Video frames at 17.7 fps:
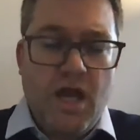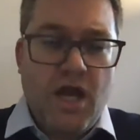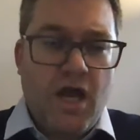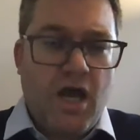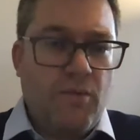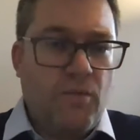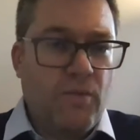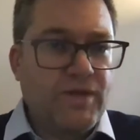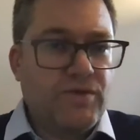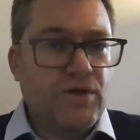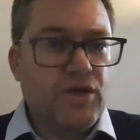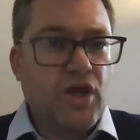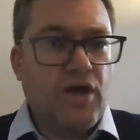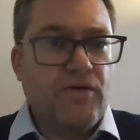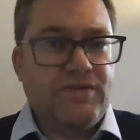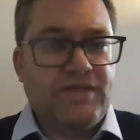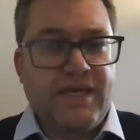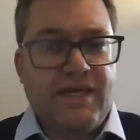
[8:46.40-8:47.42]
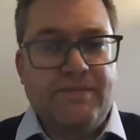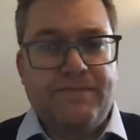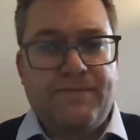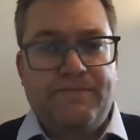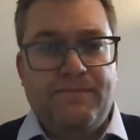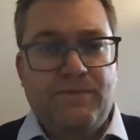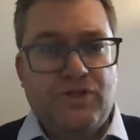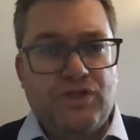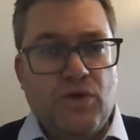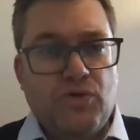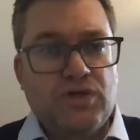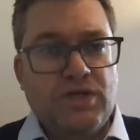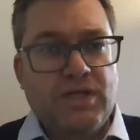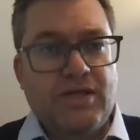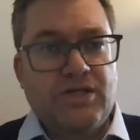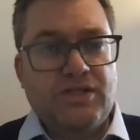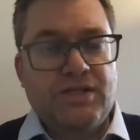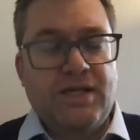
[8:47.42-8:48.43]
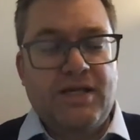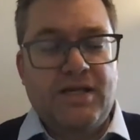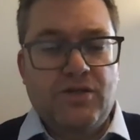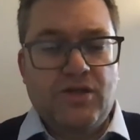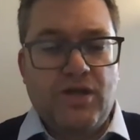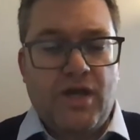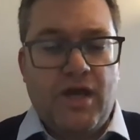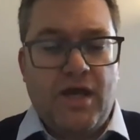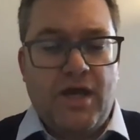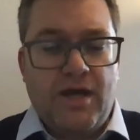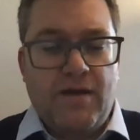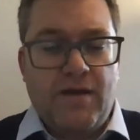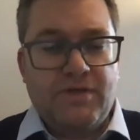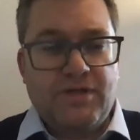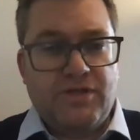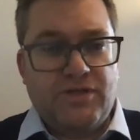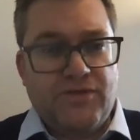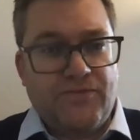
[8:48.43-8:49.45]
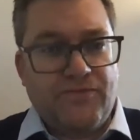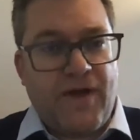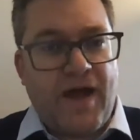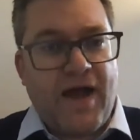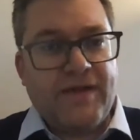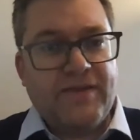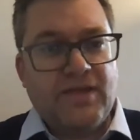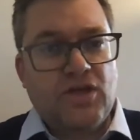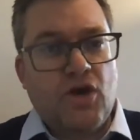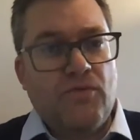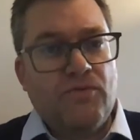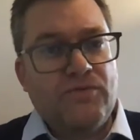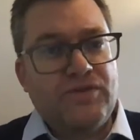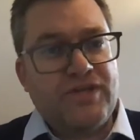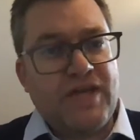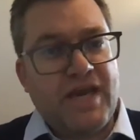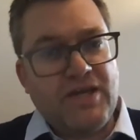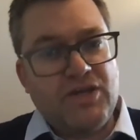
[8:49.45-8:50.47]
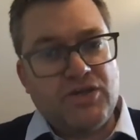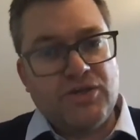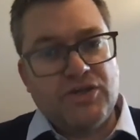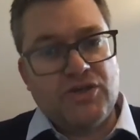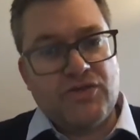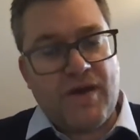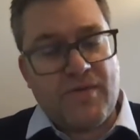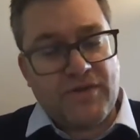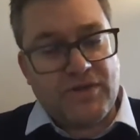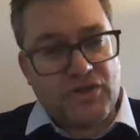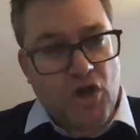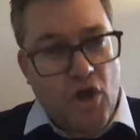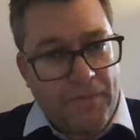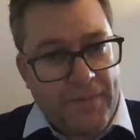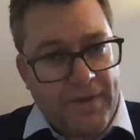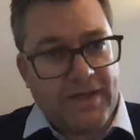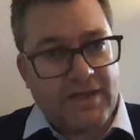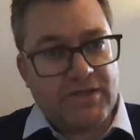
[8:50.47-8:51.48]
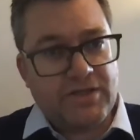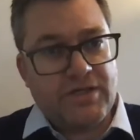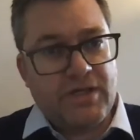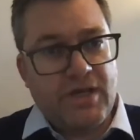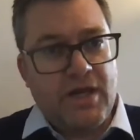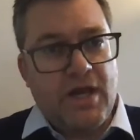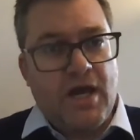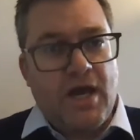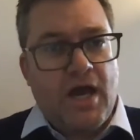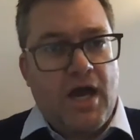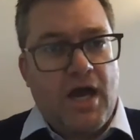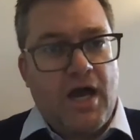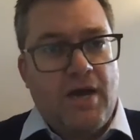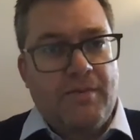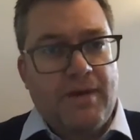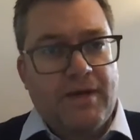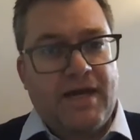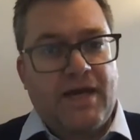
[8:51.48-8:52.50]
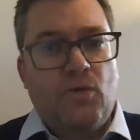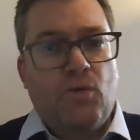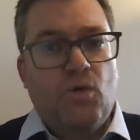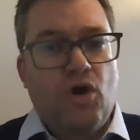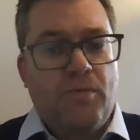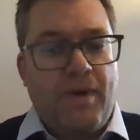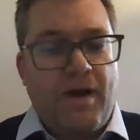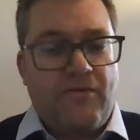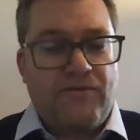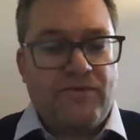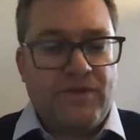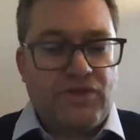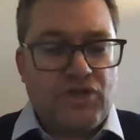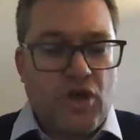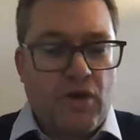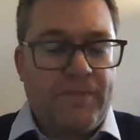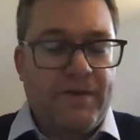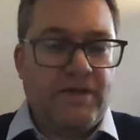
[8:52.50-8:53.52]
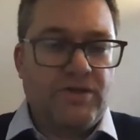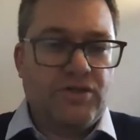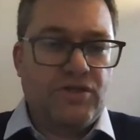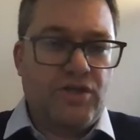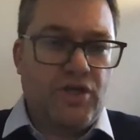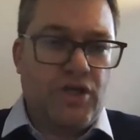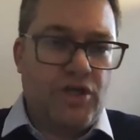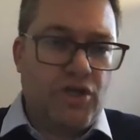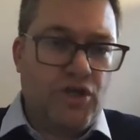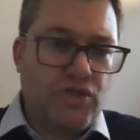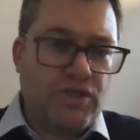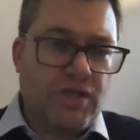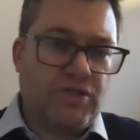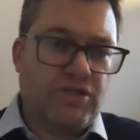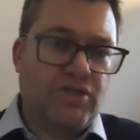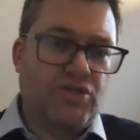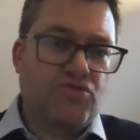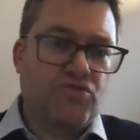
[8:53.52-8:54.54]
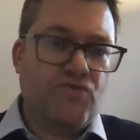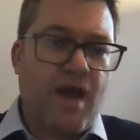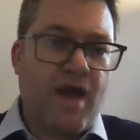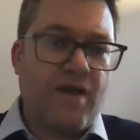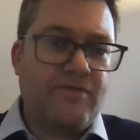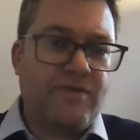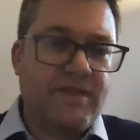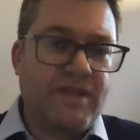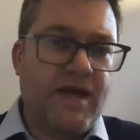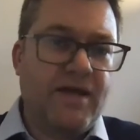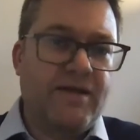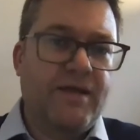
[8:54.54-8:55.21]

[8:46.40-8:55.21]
We do a lot of deep social listening to find the conversations around the topics, and kind of work back from the topics and who's actually driving that,